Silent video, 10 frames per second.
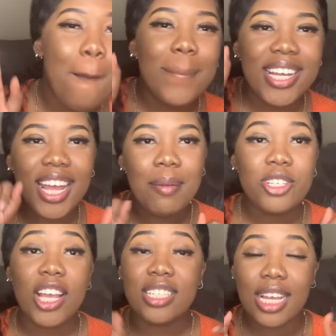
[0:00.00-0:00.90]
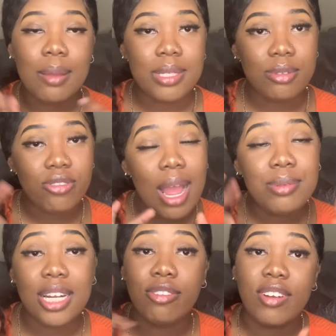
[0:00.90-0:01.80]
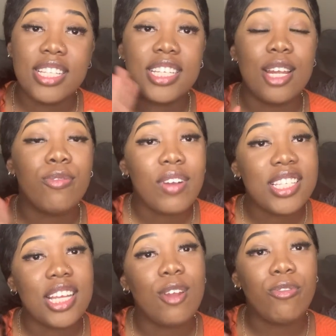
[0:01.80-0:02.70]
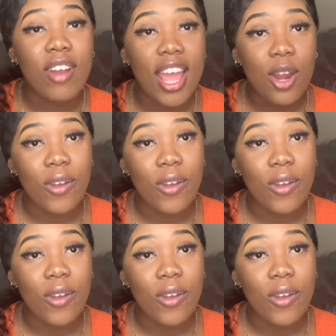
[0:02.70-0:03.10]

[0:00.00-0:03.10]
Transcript: But yeah, make sure you guys like, comment, subscribe, tell a friend, tell a friend, tell a friend.